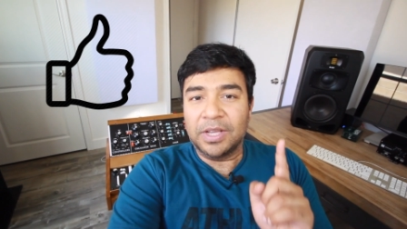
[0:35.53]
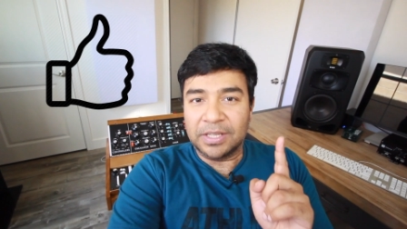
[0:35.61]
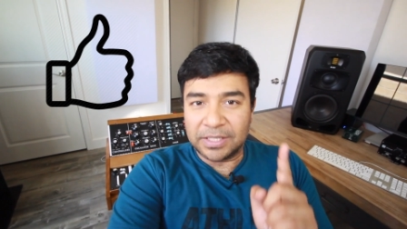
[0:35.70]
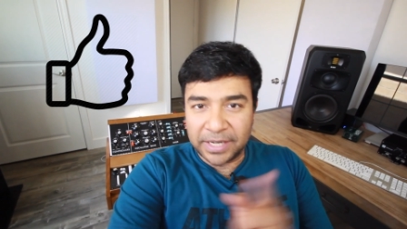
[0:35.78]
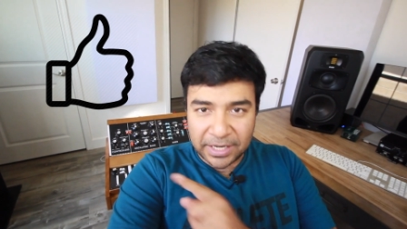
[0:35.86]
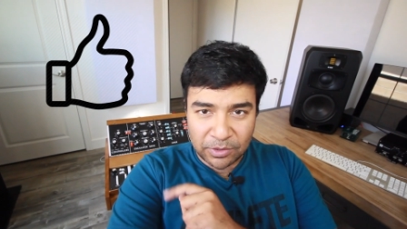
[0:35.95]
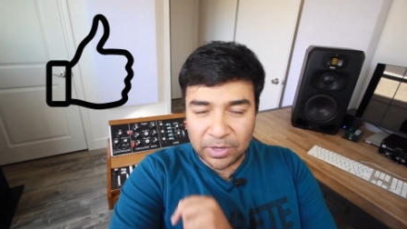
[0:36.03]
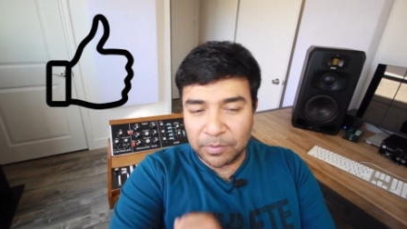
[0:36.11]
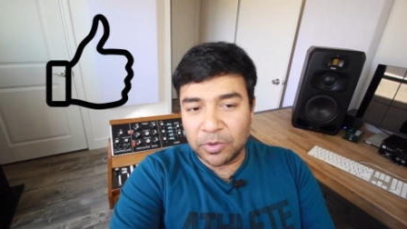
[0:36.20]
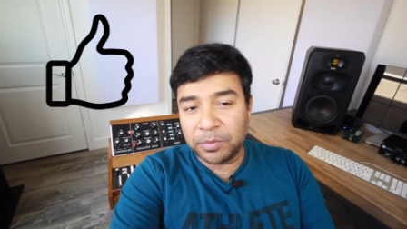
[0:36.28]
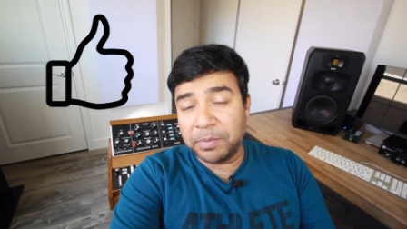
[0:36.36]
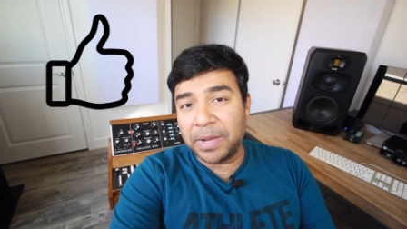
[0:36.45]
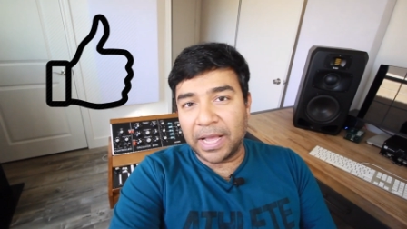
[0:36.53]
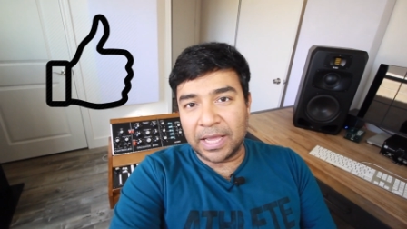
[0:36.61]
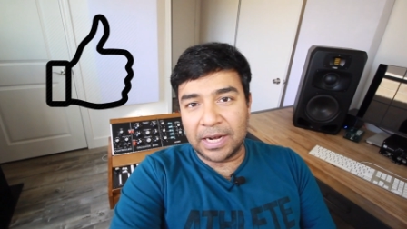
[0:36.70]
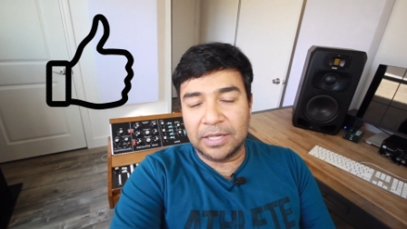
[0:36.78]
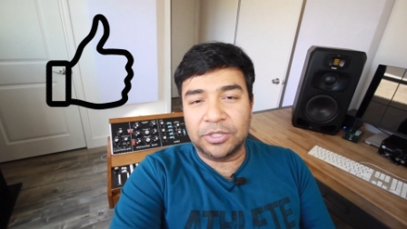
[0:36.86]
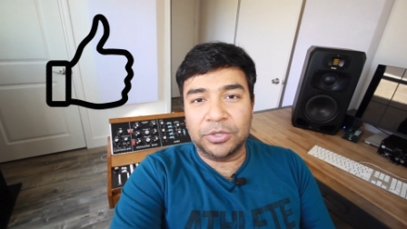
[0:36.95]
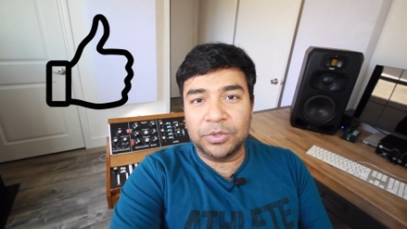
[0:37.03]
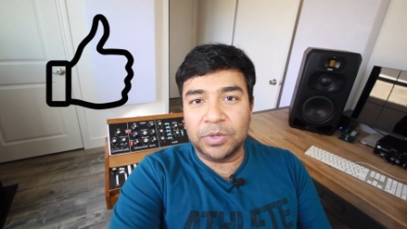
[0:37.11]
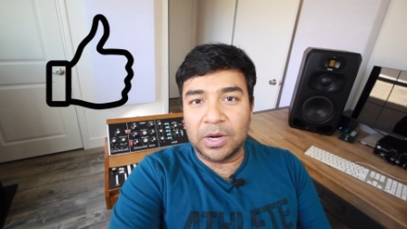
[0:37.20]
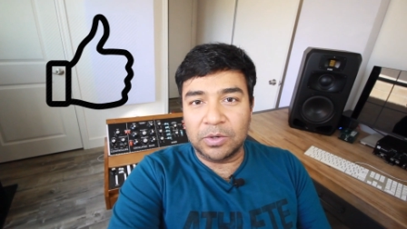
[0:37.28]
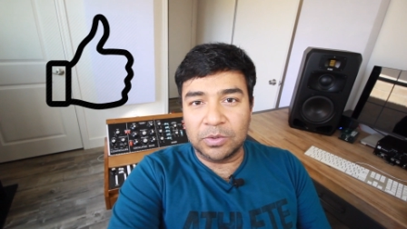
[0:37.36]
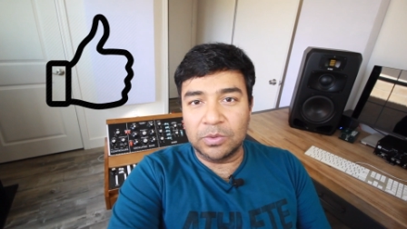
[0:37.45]
Stay tuned, I'm going to be back and I'll show you
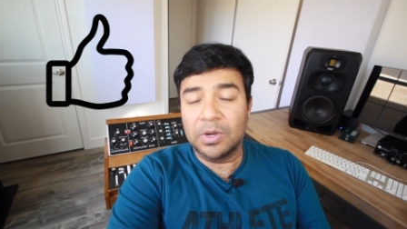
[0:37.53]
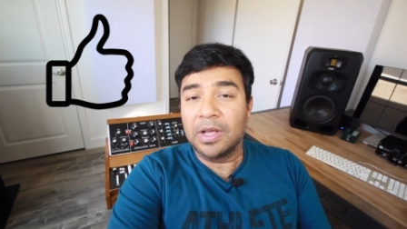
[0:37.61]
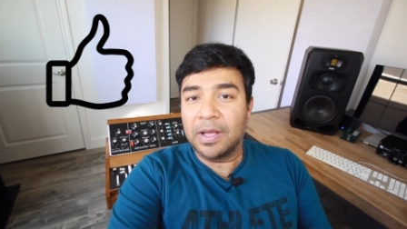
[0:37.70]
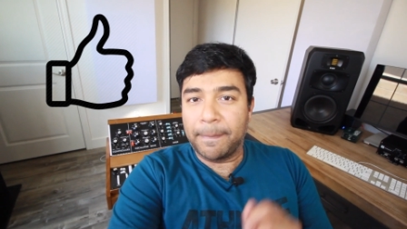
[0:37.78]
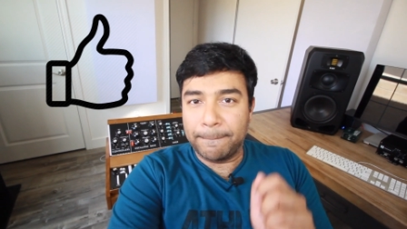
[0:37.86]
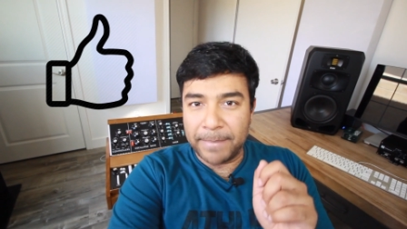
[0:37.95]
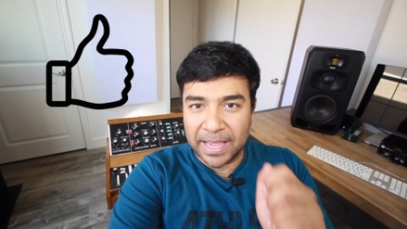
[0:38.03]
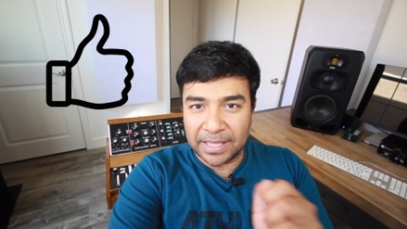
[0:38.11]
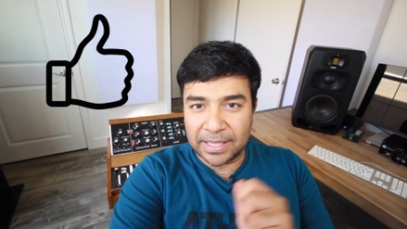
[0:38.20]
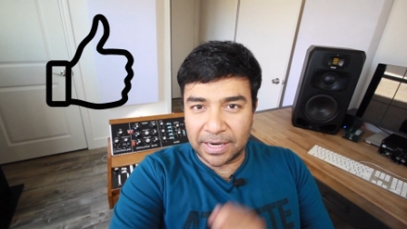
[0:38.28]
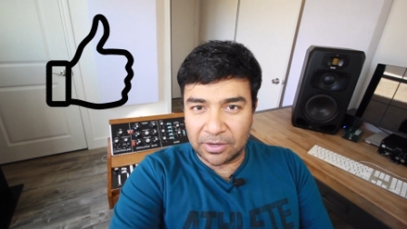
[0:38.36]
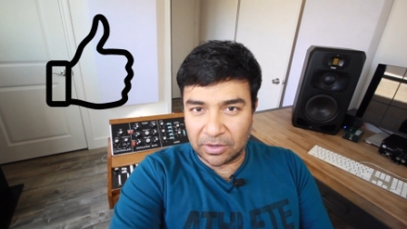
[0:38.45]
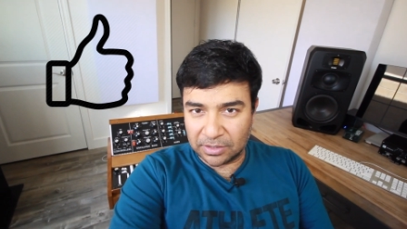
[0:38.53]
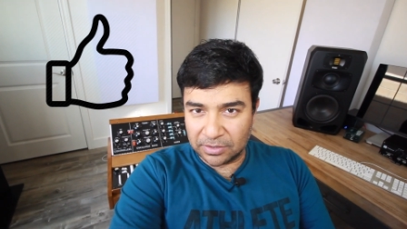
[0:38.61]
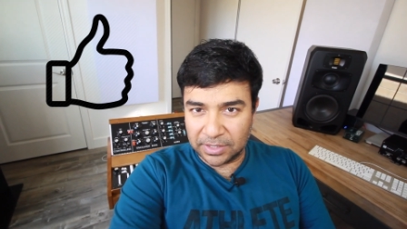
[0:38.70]
how to make that Dr.